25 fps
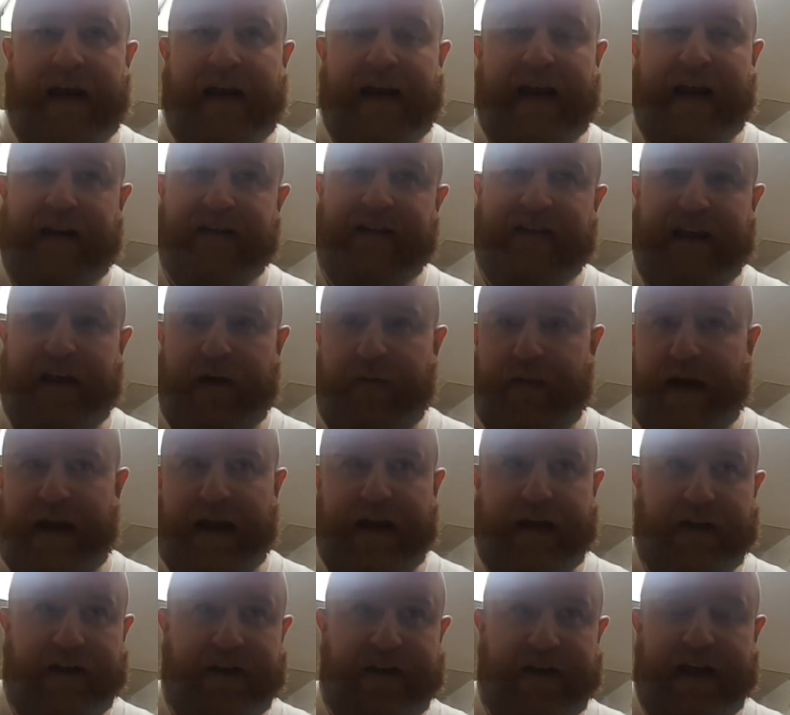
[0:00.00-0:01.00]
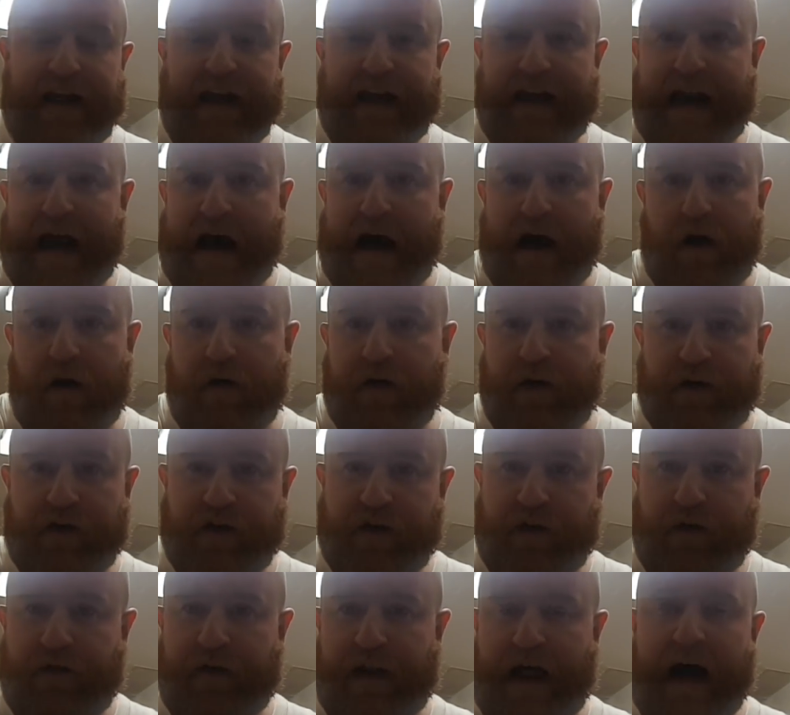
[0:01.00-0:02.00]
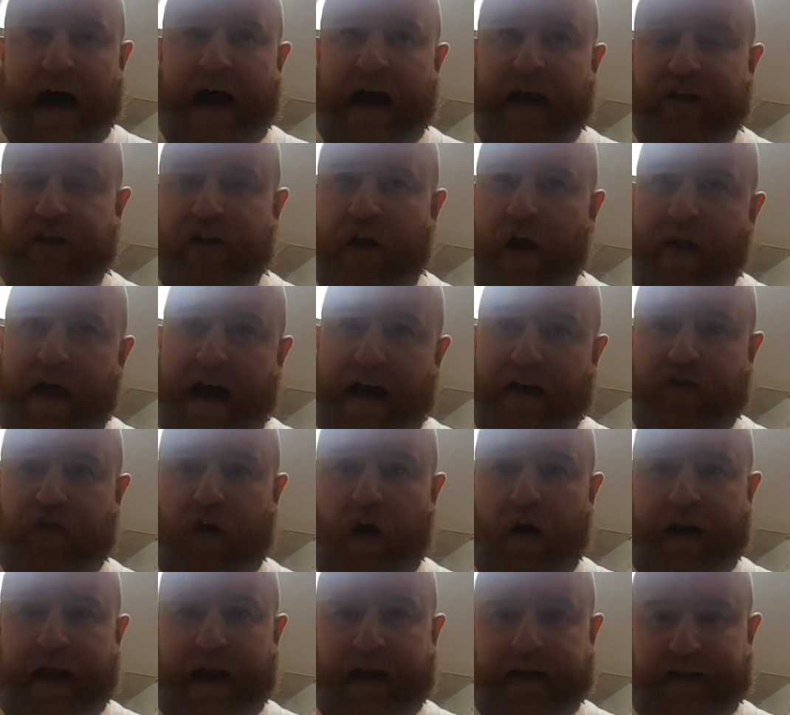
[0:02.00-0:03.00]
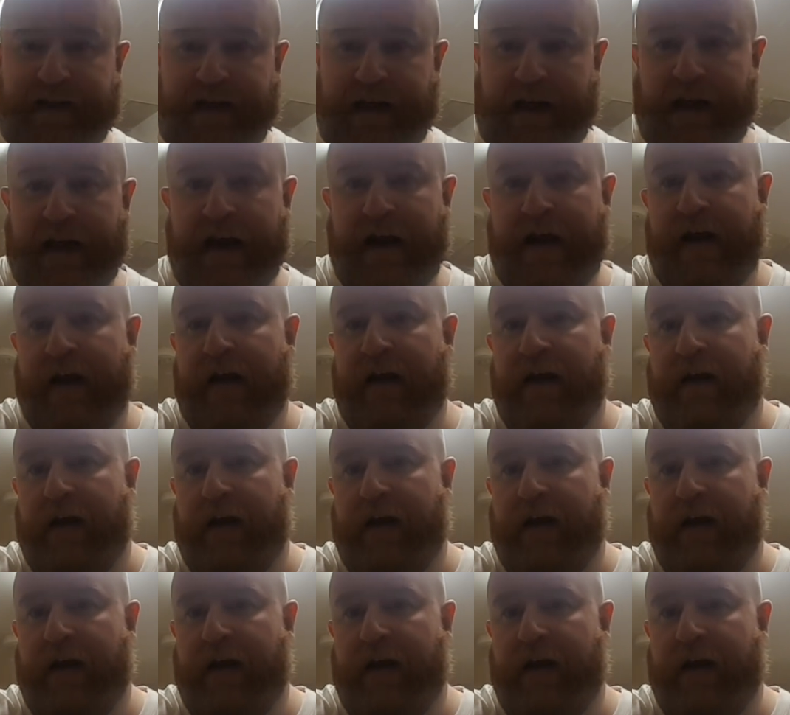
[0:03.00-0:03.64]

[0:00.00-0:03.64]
like a canteen where you can sit down and stuff like that. It's not that sort of canteen.